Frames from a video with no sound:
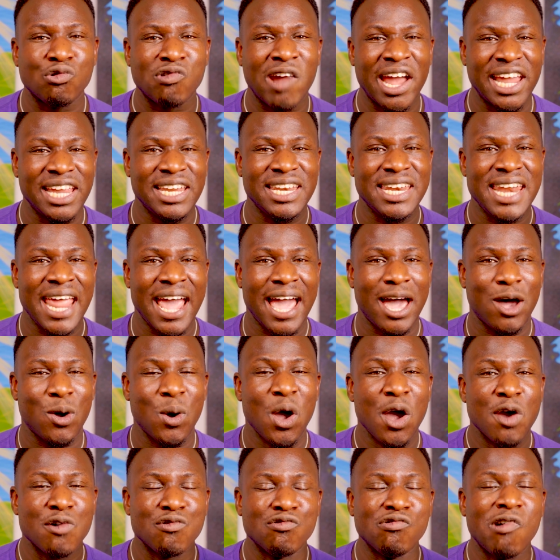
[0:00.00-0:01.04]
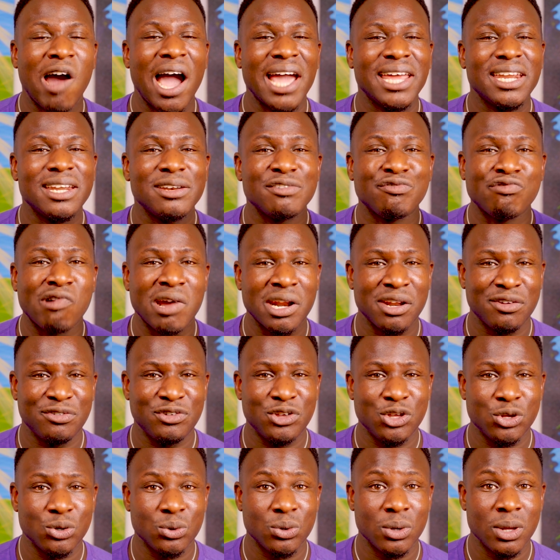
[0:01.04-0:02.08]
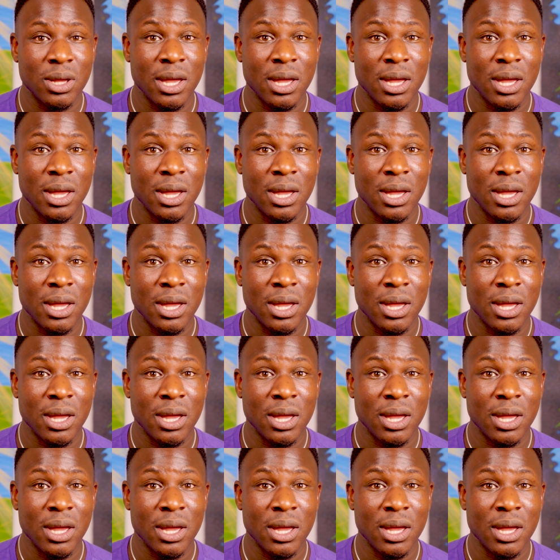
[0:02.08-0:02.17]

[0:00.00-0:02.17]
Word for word: right now, right in front of you.